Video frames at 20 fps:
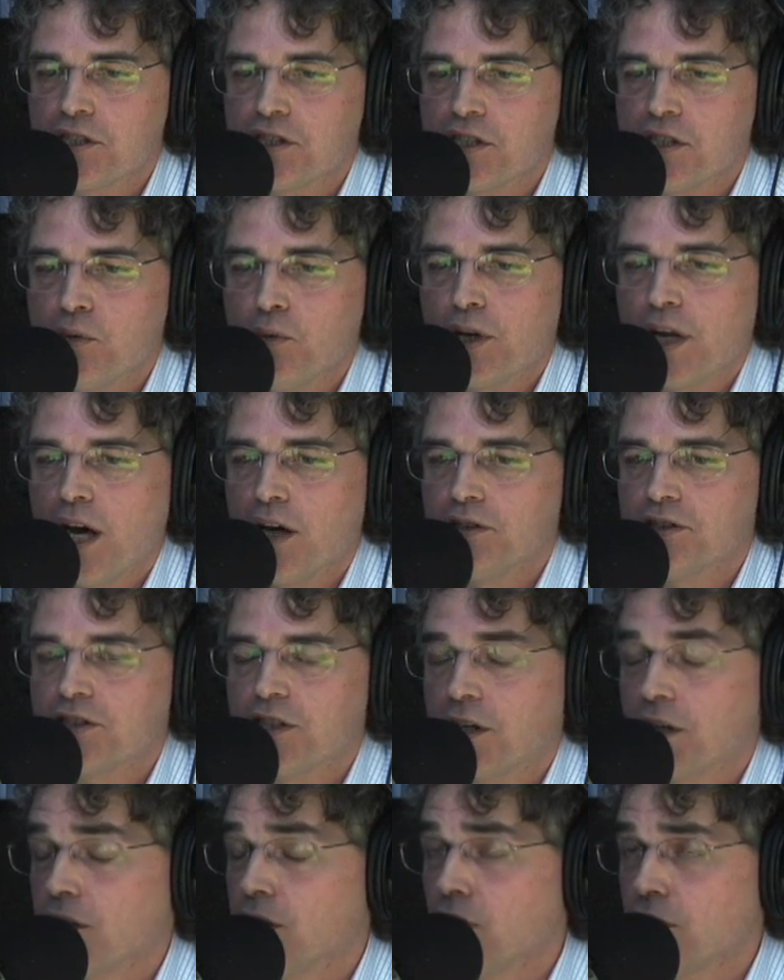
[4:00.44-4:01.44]
D.C., went out and
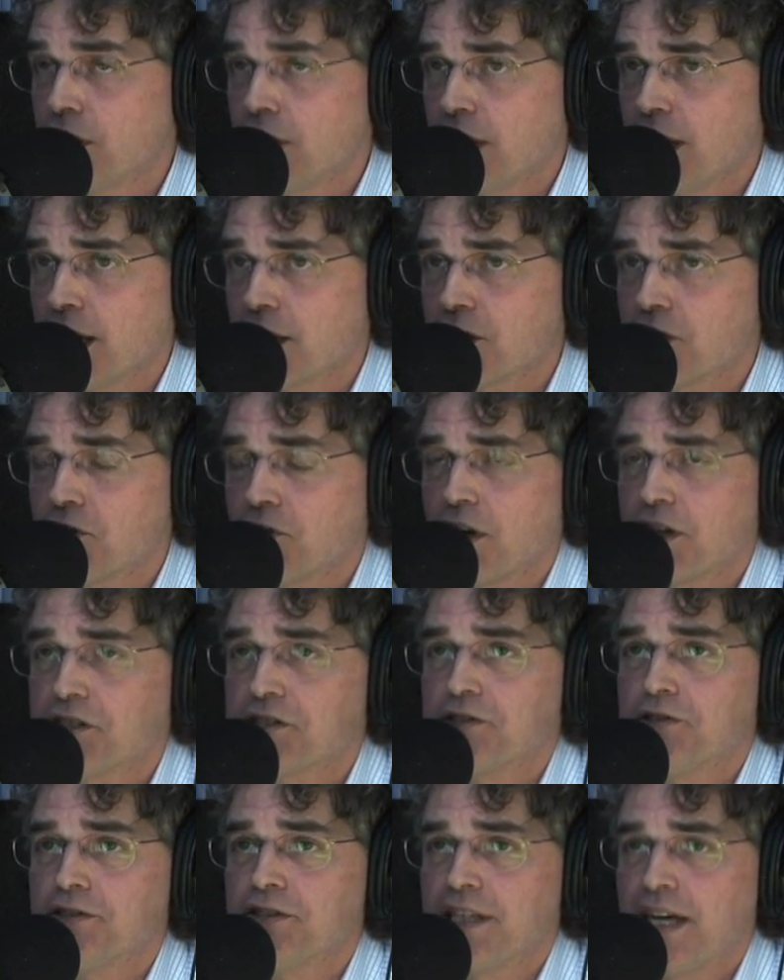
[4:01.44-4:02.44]
started looking at
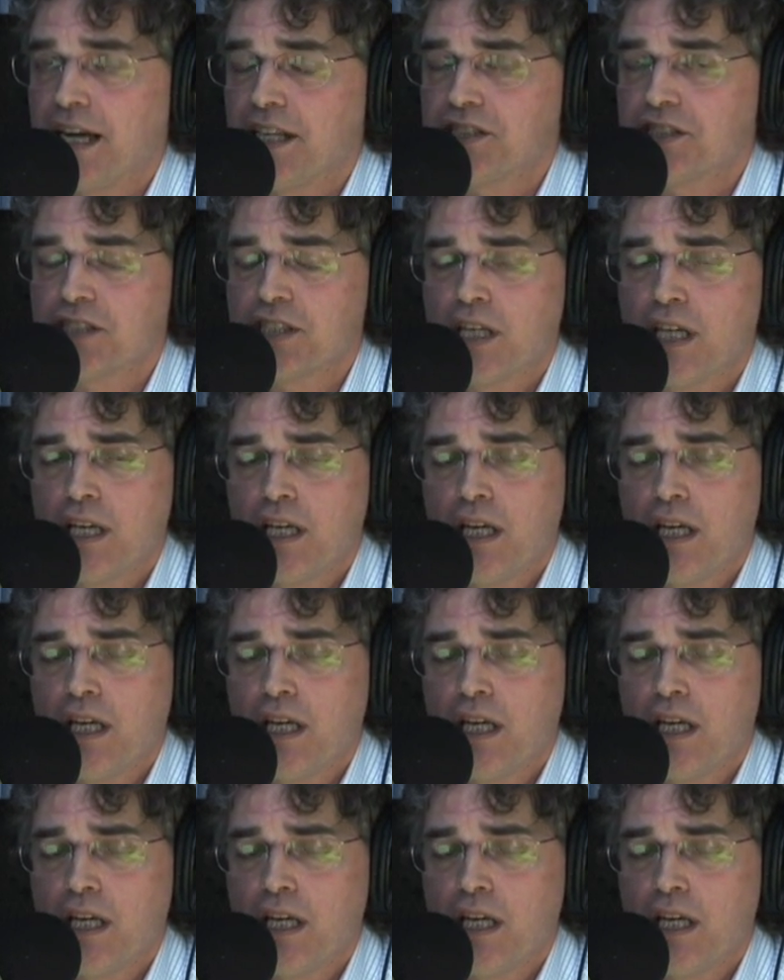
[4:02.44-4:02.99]
congressional deaths.